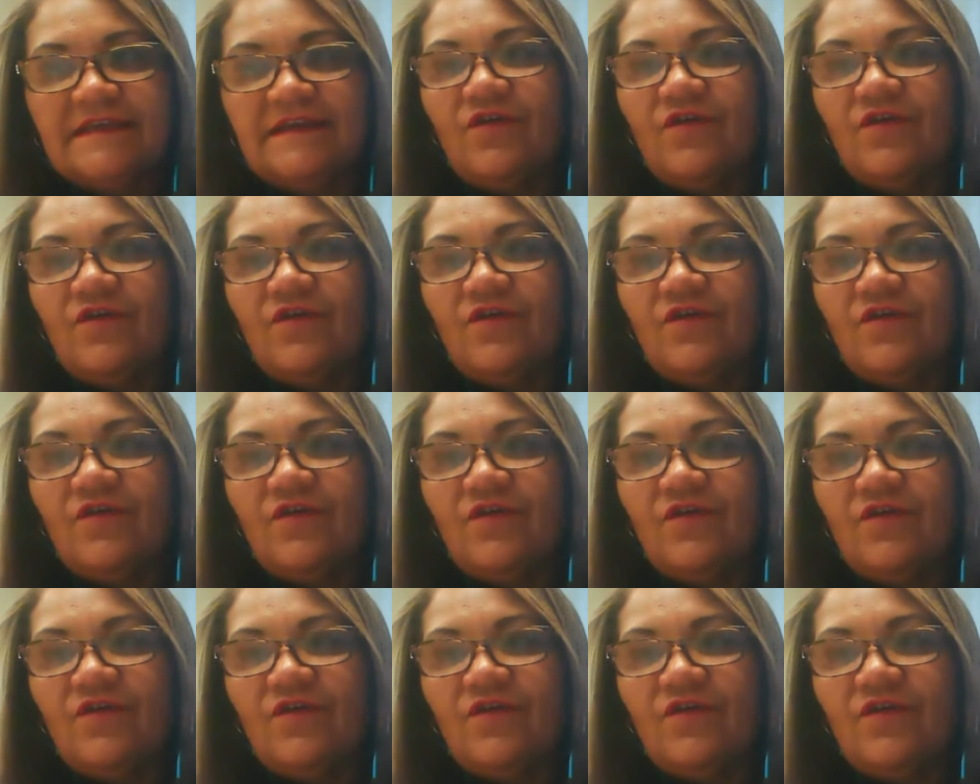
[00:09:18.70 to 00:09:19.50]

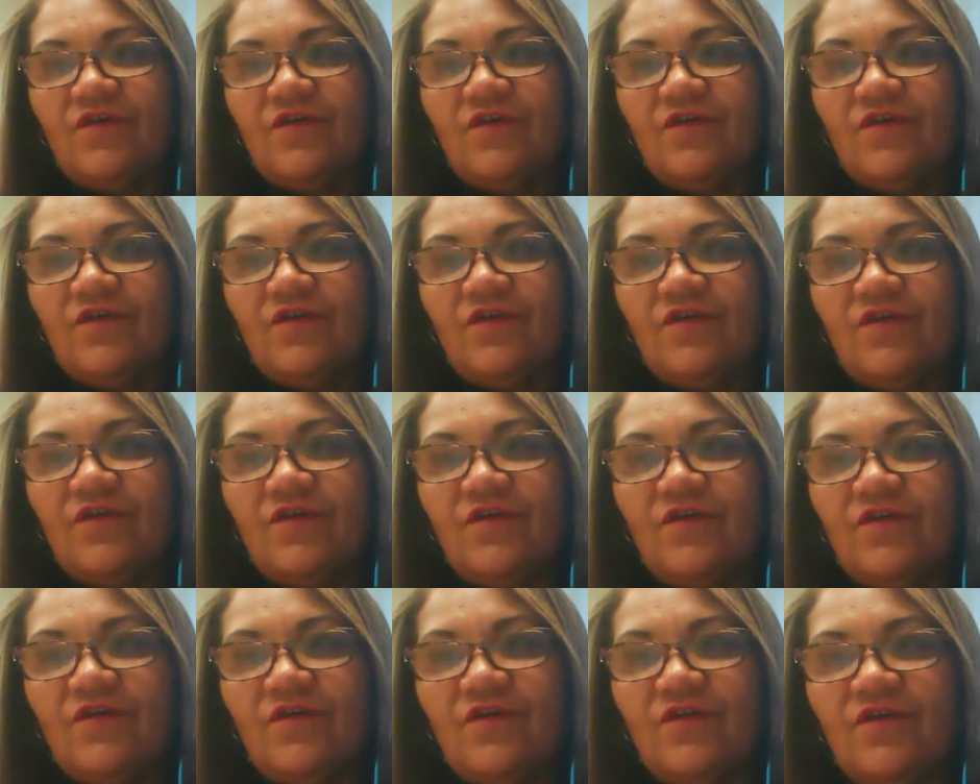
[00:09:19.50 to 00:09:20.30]
content here.
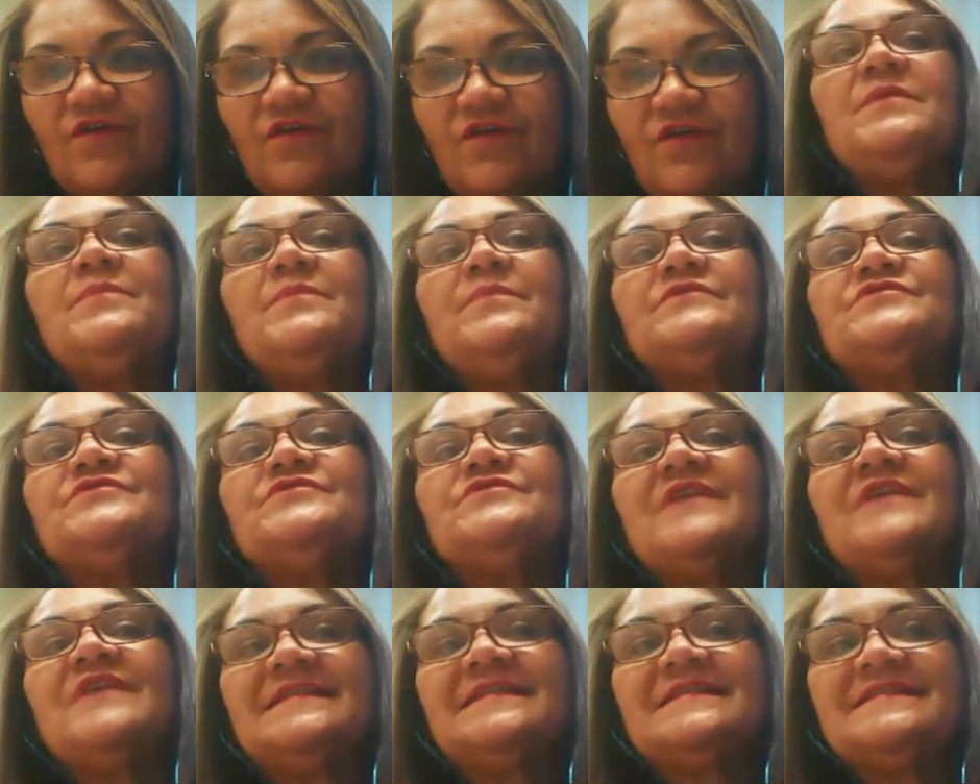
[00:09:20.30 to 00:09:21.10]
And what people
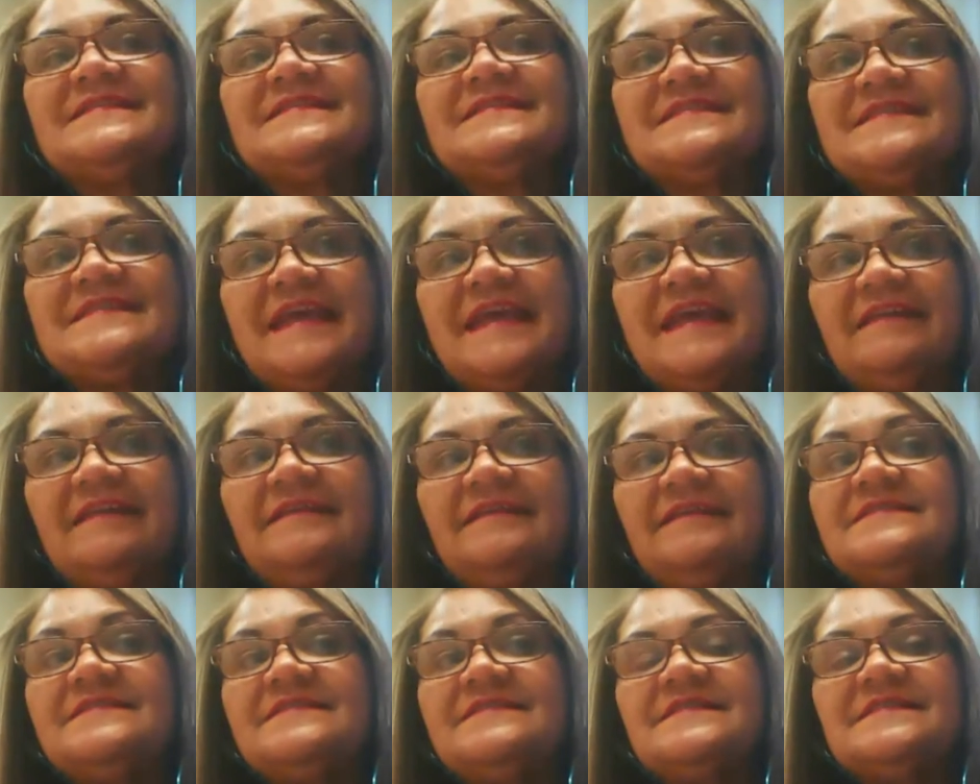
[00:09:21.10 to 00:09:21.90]
should
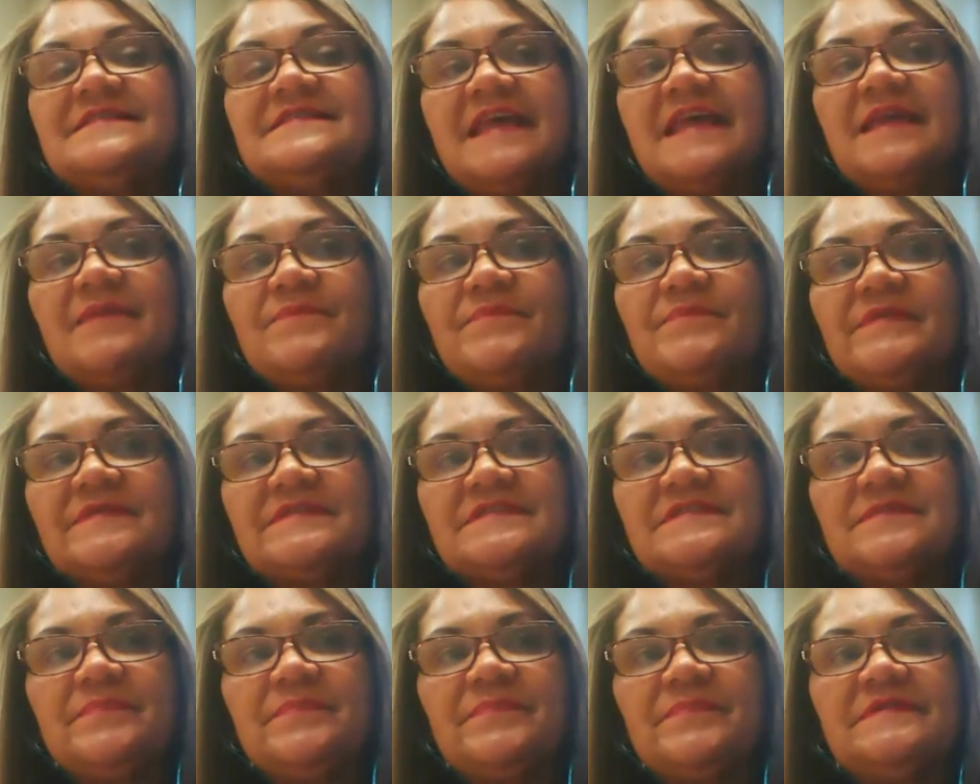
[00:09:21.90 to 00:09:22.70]
understand, it's the same
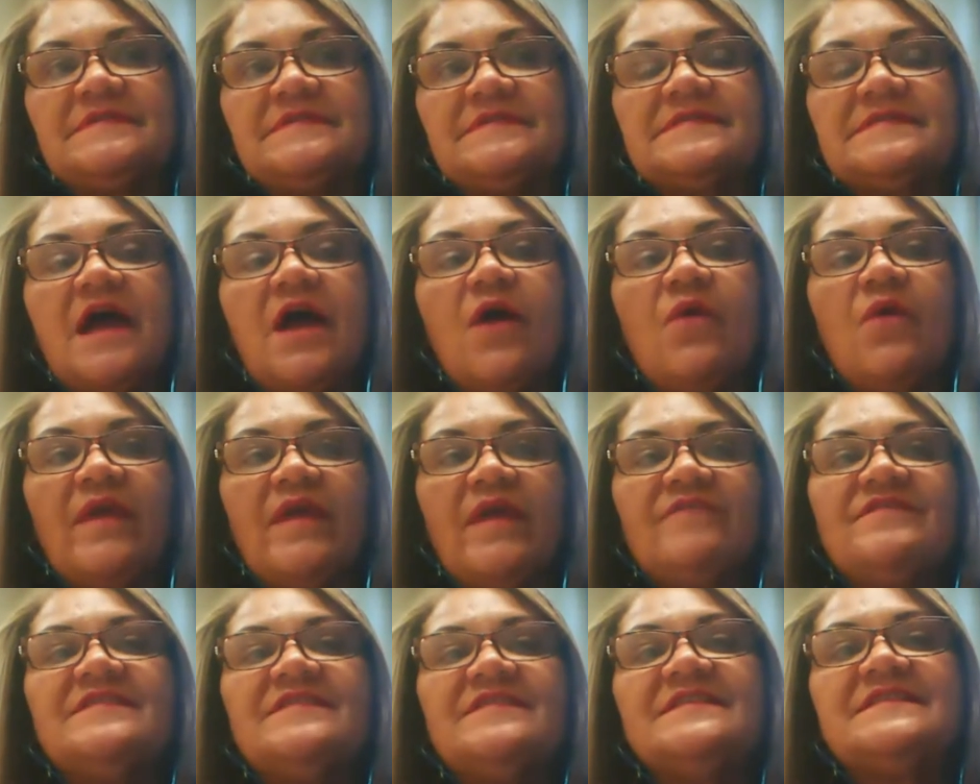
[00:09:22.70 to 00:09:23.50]
principles,
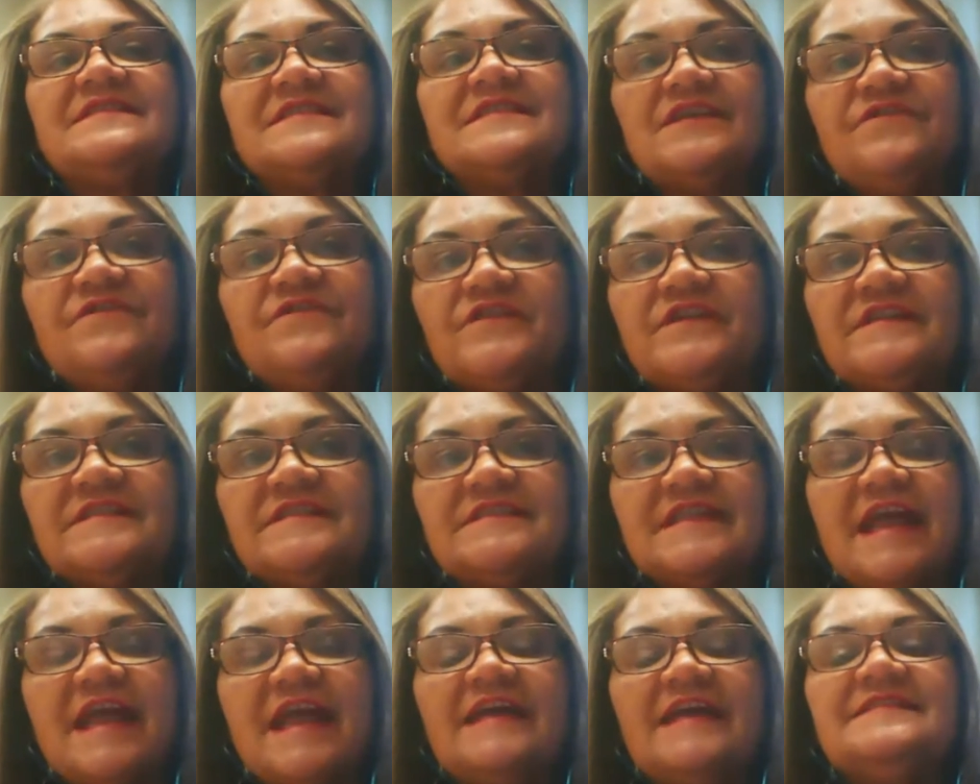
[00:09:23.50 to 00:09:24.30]
however, the
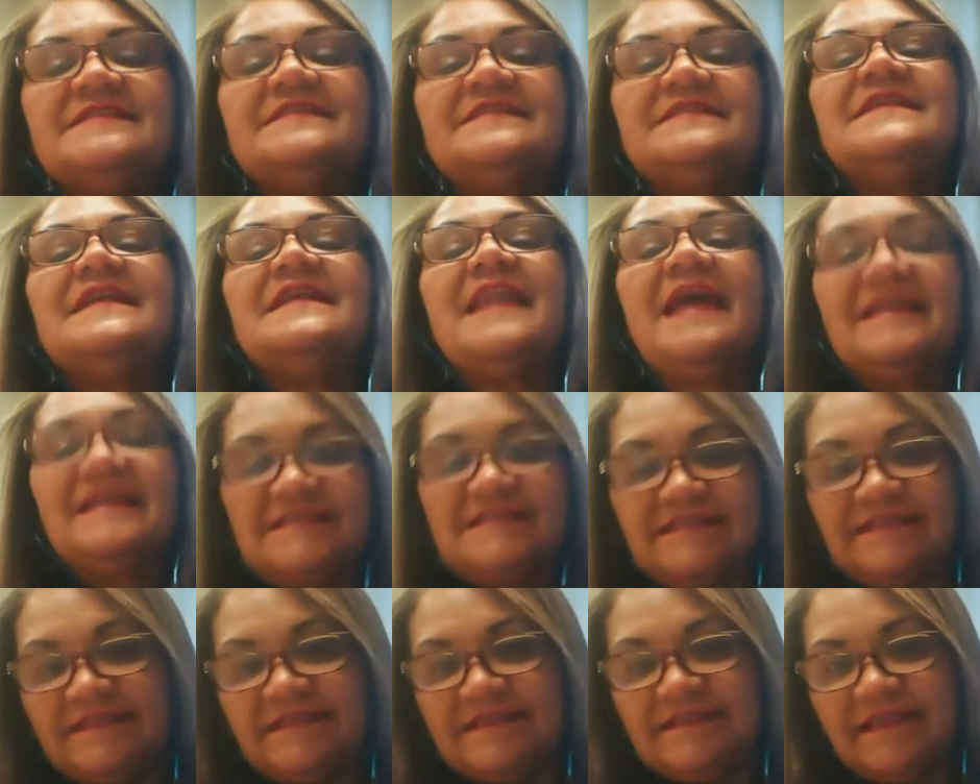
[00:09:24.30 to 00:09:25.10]
difference lies in the
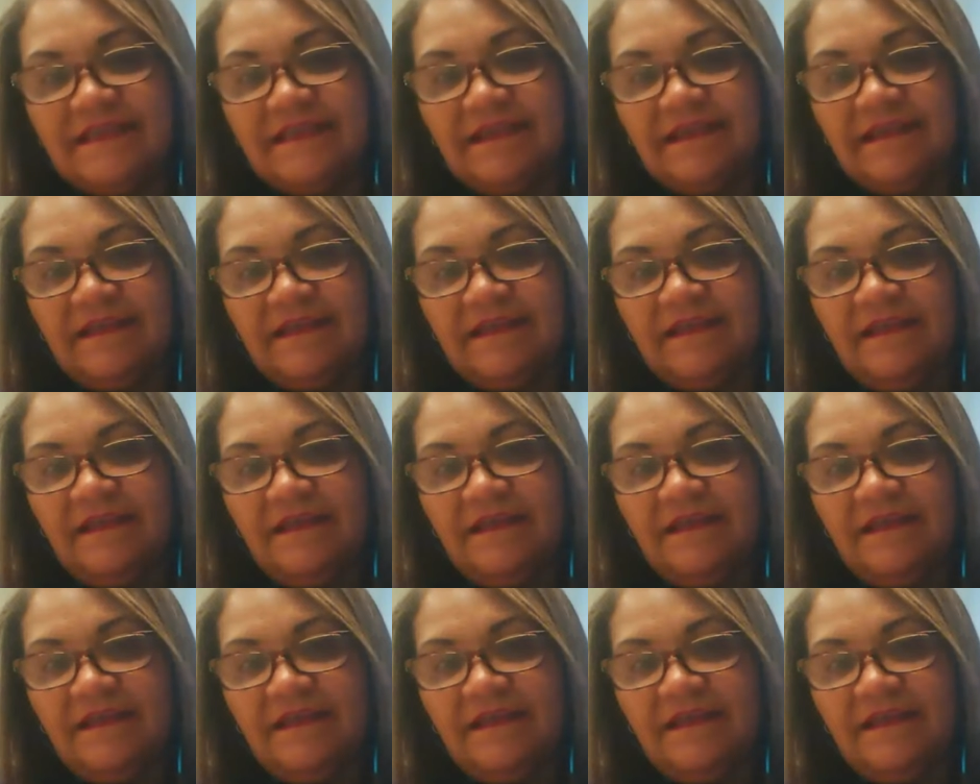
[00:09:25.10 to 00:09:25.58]
licensing.